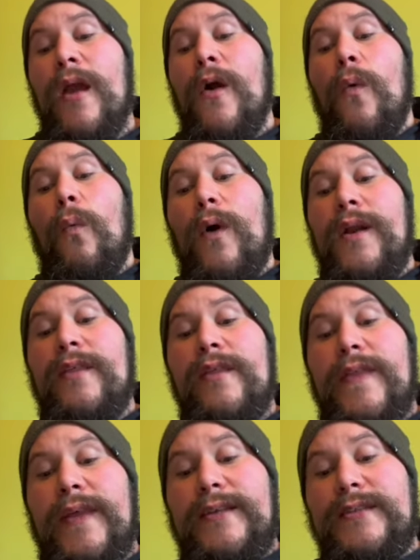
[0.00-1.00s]
One of the
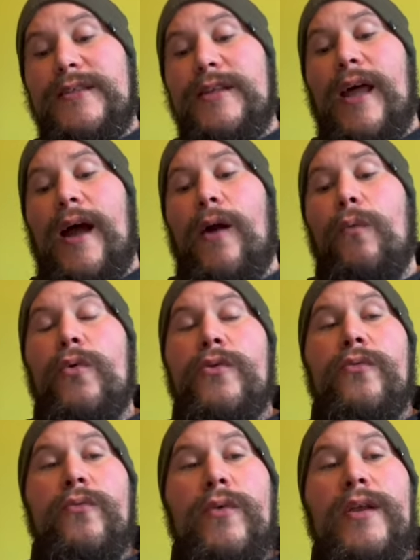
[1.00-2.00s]
things that I would
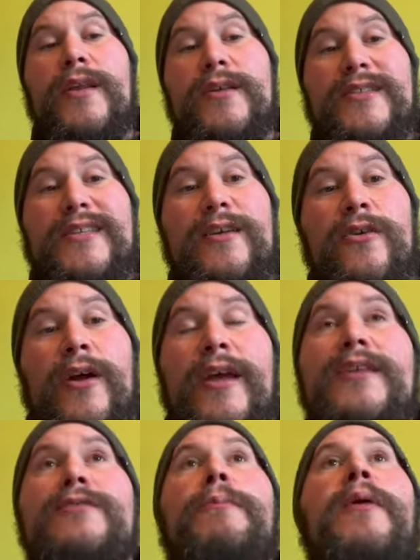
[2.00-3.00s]
really consider
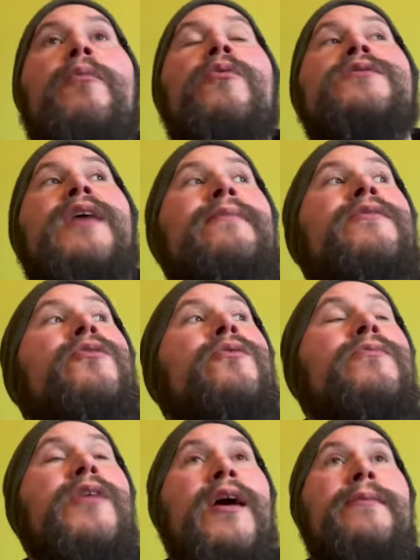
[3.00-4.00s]
is people with type 2
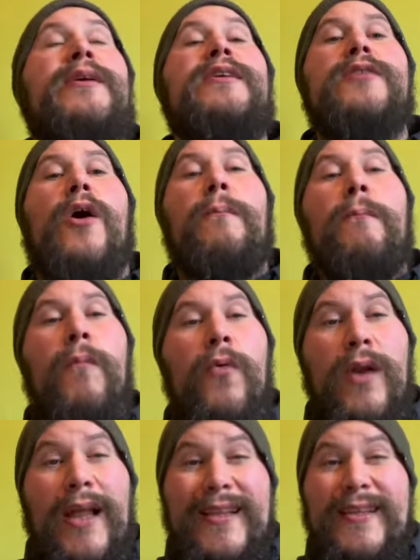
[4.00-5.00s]
diabetes are
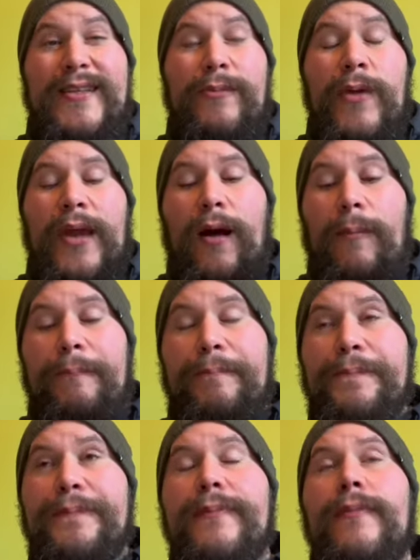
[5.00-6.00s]
more likely to become
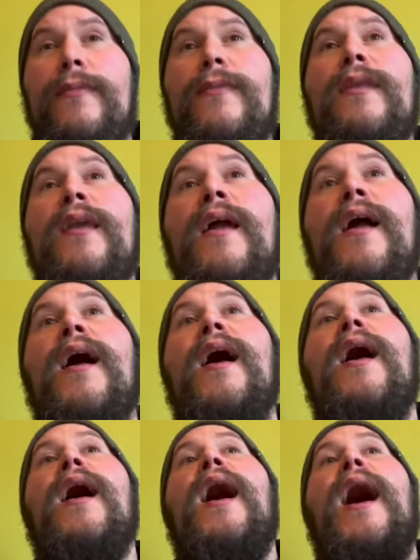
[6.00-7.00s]

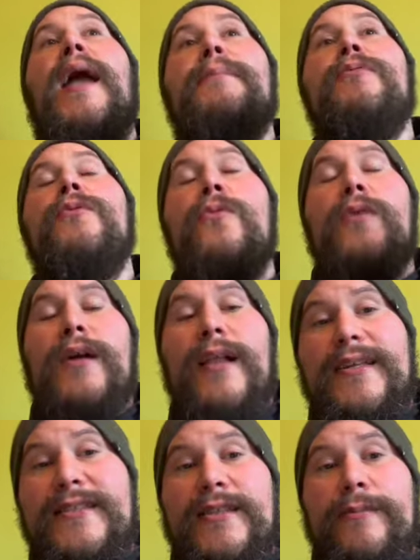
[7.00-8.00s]

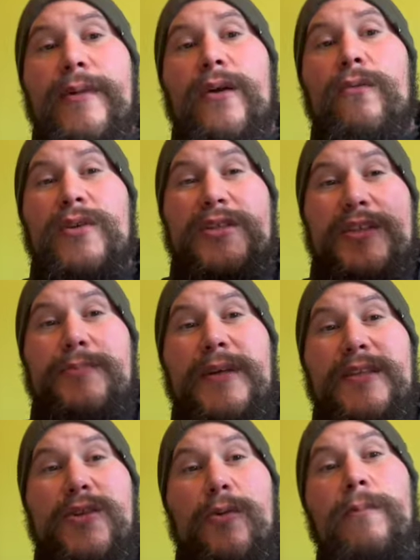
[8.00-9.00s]
hypoglycemic, which just
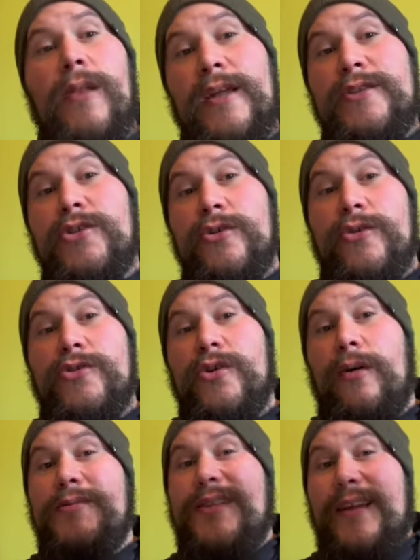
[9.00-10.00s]
means their blood sugar
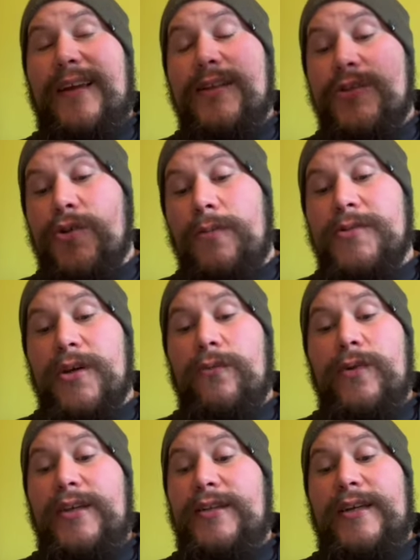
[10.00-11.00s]
drops, and it can drop to a
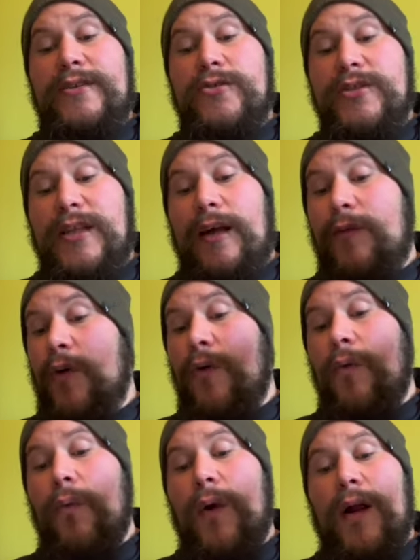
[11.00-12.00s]
really dangerous
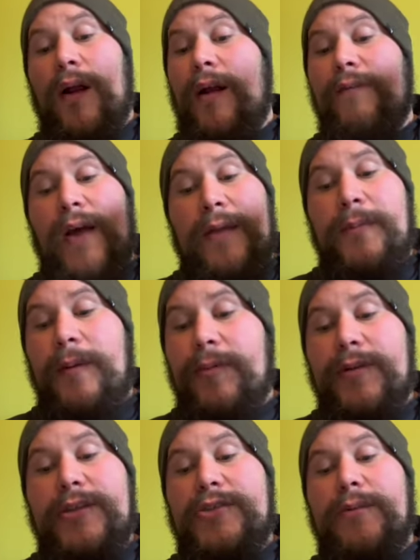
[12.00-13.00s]
level where I've had people
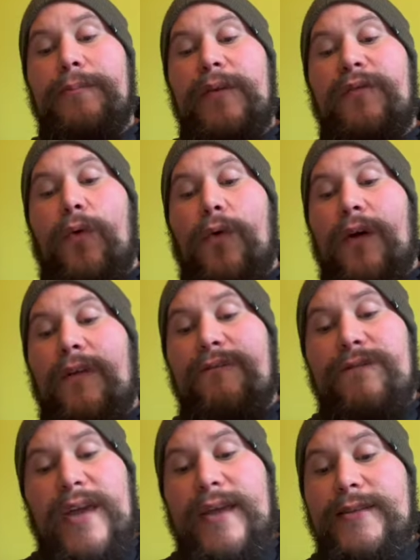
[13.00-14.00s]
in the gym before
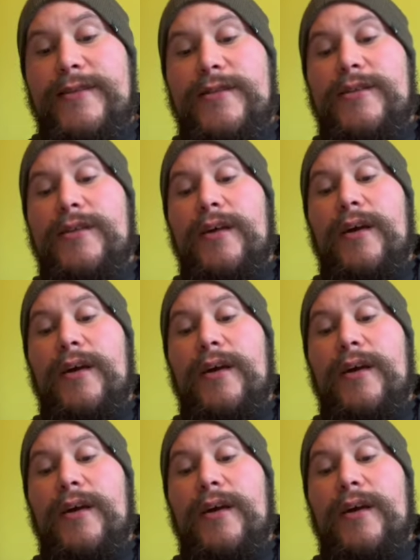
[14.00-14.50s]
faint.